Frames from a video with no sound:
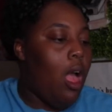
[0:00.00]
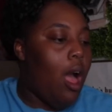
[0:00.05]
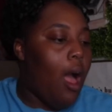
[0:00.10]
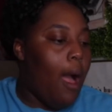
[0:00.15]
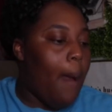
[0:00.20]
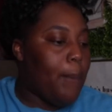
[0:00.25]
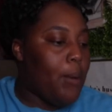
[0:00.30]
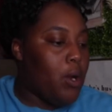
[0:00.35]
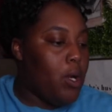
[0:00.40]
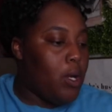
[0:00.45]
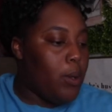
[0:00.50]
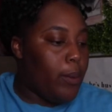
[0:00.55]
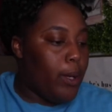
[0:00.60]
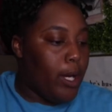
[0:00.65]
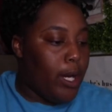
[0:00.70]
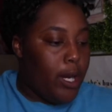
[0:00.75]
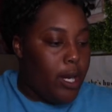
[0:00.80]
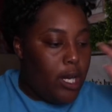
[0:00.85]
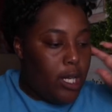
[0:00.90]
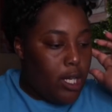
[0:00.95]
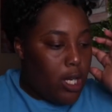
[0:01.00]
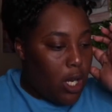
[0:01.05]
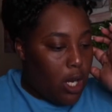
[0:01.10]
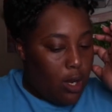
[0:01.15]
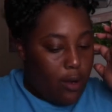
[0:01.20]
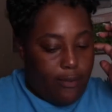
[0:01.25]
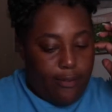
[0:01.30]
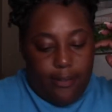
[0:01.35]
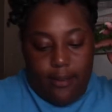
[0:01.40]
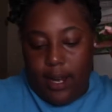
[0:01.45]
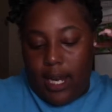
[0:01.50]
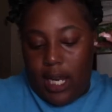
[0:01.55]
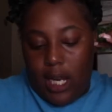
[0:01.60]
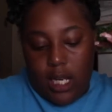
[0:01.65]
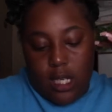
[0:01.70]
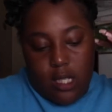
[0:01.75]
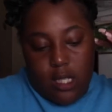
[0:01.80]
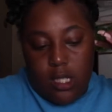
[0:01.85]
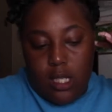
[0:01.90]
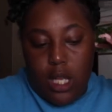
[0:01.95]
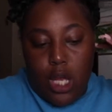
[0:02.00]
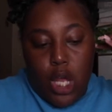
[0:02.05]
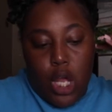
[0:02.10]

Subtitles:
I'm going with her and her friends.